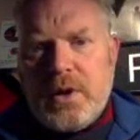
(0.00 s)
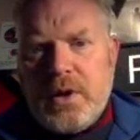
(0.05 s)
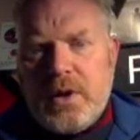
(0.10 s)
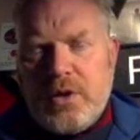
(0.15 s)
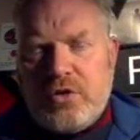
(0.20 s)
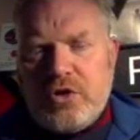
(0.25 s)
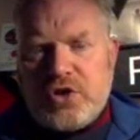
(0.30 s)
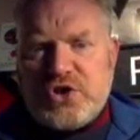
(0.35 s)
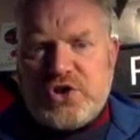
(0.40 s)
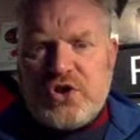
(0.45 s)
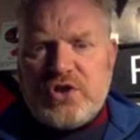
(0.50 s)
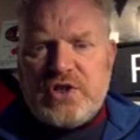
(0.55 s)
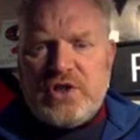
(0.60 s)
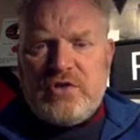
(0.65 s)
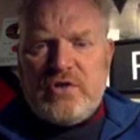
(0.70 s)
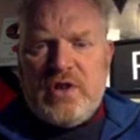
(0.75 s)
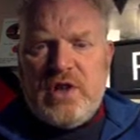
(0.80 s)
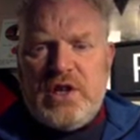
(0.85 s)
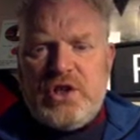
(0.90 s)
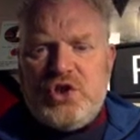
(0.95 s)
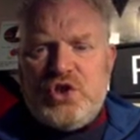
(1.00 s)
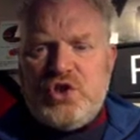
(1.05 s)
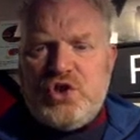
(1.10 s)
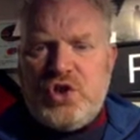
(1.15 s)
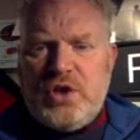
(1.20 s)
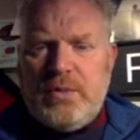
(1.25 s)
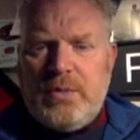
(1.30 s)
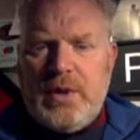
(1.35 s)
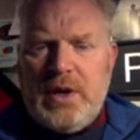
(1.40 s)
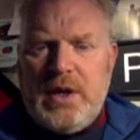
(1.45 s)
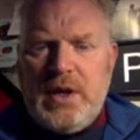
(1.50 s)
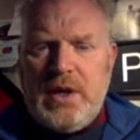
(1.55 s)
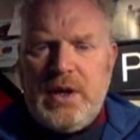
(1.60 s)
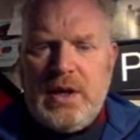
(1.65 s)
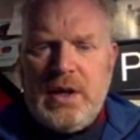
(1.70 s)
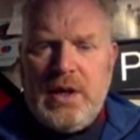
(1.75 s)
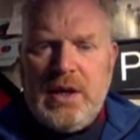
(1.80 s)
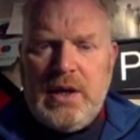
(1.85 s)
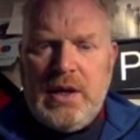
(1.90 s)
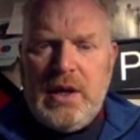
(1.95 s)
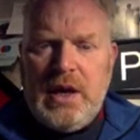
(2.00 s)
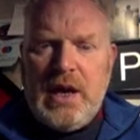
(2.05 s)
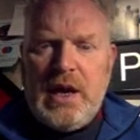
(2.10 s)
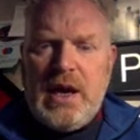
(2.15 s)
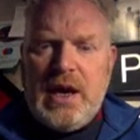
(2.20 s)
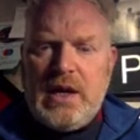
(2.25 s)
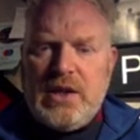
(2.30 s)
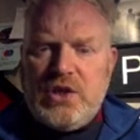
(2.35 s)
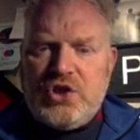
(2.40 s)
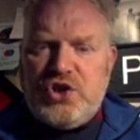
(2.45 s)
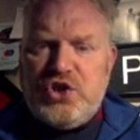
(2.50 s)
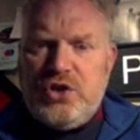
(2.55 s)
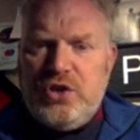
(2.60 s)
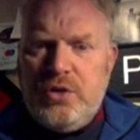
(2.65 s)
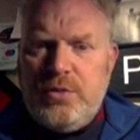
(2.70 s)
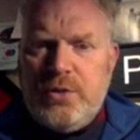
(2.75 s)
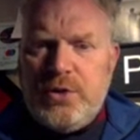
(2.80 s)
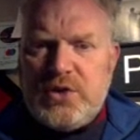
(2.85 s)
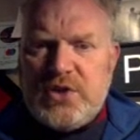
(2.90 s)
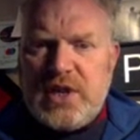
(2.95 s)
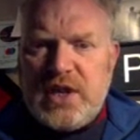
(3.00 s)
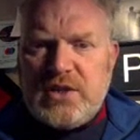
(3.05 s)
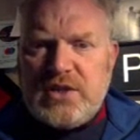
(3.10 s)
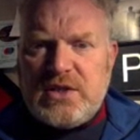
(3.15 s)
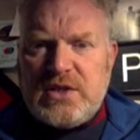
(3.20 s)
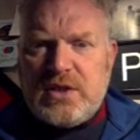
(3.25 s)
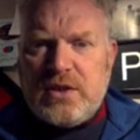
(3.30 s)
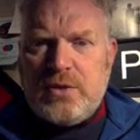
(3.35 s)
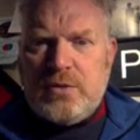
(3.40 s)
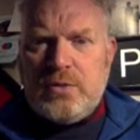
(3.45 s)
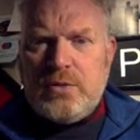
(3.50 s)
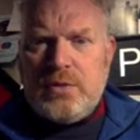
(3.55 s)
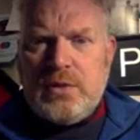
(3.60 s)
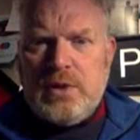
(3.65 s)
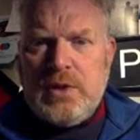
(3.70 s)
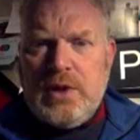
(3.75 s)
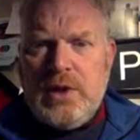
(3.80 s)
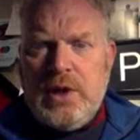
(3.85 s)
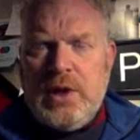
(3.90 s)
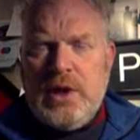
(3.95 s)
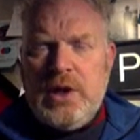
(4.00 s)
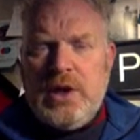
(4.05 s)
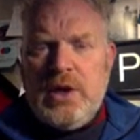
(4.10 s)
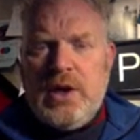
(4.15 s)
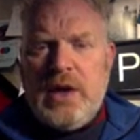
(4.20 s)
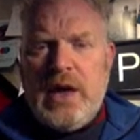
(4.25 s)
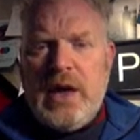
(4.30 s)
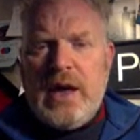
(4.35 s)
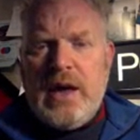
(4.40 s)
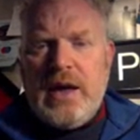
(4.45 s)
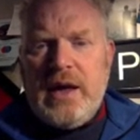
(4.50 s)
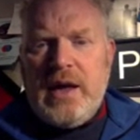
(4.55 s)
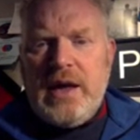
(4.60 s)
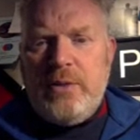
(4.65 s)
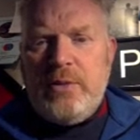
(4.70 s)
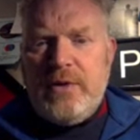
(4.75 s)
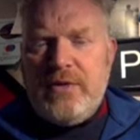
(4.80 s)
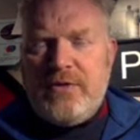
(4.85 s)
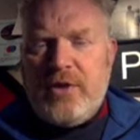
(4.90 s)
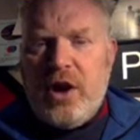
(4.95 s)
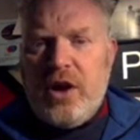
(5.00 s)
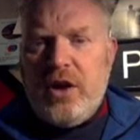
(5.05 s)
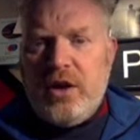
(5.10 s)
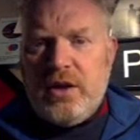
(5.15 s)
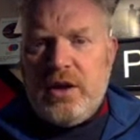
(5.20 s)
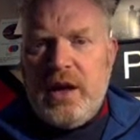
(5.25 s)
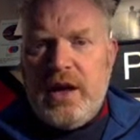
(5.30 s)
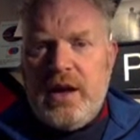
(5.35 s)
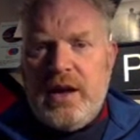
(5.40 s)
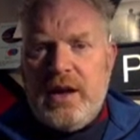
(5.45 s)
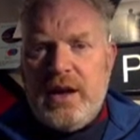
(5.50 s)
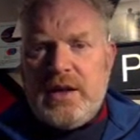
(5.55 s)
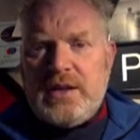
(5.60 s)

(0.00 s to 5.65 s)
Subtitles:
cross-cutting relationship here in the Shinumu sandstone. Here we've got a